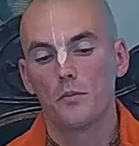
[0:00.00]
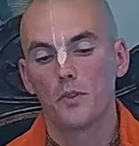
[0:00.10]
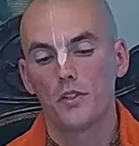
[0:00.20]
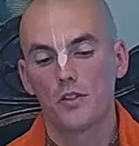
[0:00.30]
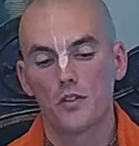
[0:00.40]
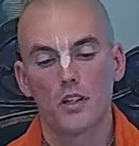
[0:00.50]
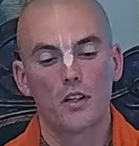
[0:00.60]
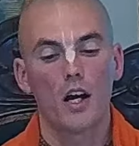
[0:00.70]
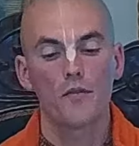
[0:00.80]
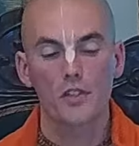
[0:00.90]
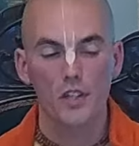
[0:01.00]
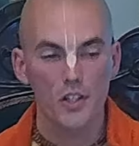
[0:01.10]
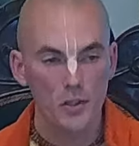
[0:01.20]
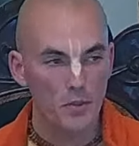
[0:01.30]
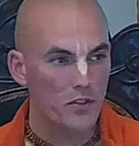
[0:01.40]
This is a
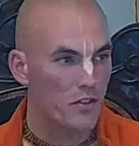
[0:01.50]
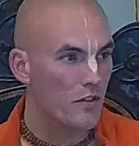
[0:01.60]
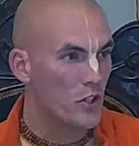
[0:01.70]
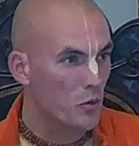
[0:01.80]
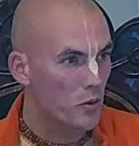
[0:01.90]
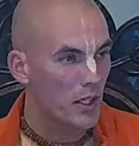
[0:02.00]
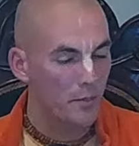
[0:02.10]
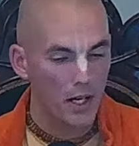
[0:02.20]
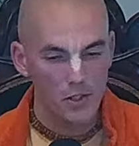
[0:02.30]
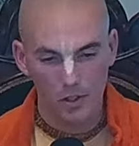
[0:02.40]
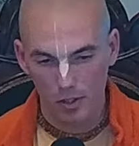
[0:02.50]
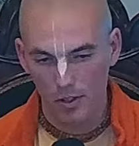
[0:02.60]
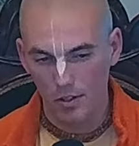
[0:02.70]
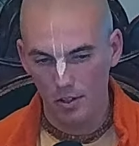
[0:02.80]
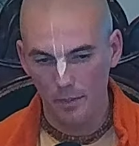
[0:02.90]
conversation between Vidura and Maitreya
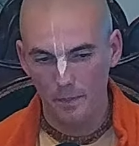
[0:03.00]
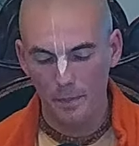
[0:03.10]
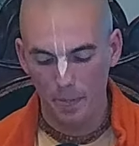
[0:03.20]
Rishi,